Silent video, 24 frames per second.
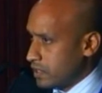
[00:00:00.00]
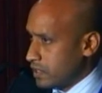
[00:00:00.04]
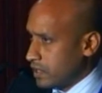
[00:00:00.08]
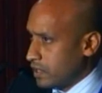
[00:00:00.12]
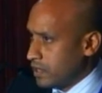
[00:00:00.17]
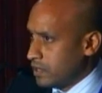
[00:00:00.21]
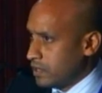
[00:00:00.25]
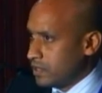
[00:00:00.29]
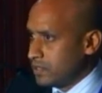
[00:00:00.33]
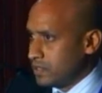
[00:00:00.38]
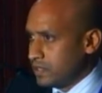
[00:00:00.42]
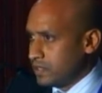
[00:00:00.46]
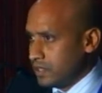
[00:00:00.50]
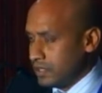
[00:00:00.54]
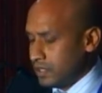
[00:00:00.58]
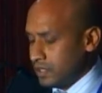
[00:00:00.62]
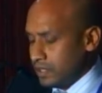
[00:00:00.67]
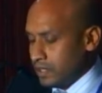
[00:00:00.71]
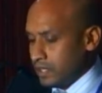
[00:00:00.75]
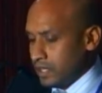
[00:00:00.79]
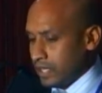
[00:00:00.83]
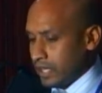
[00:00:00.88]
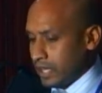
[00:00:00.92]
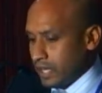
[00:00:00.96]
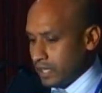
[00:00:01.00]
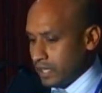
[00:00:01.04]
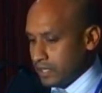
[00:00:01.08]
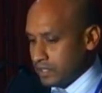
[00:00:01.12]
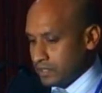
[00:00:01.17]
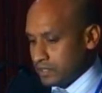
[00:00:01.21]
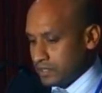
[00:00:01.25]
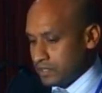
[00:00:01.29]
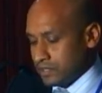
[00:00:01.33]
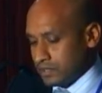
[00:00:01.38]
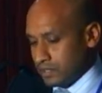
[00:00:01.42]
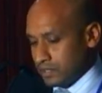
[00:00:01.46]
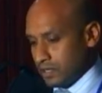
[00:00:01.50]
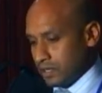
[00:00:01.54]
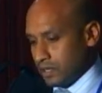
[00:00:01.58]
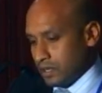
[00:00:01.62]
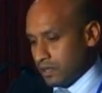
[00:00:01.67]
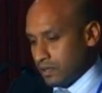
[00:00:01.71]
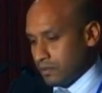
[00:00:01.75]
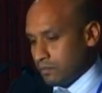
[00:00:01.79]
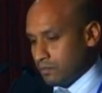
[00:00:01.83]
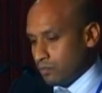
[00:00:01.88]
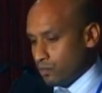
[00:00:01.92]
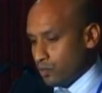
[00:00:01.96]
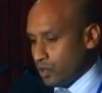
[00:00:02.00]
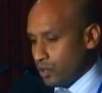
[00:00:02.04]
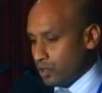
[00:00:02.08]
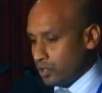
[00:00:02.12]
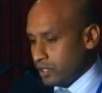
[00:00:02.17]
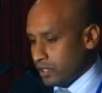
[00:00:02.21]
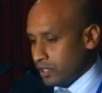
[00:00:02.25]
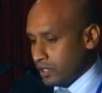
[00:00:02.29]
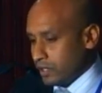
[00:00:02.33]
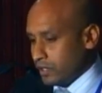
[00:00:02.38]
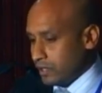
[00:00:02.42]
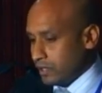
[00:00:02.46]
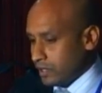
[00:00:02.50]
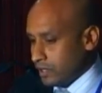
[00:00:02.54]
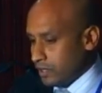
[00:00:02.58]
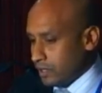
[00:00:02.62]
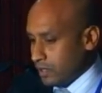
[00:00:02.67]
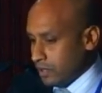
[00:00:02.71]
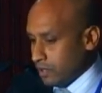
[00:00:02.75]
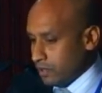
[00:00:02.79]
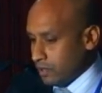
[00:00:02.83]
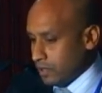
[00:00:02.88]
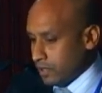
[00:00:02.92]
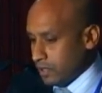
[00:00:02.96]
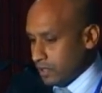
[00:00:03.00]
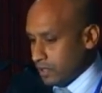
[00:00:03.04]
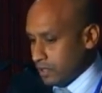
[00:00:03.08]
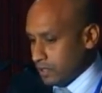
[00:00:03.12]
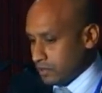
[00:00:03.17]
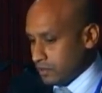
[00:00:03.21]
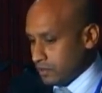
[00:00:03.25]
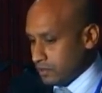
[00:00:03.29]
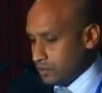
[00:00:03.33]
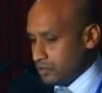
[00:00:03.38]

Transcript: are and uh, working uh,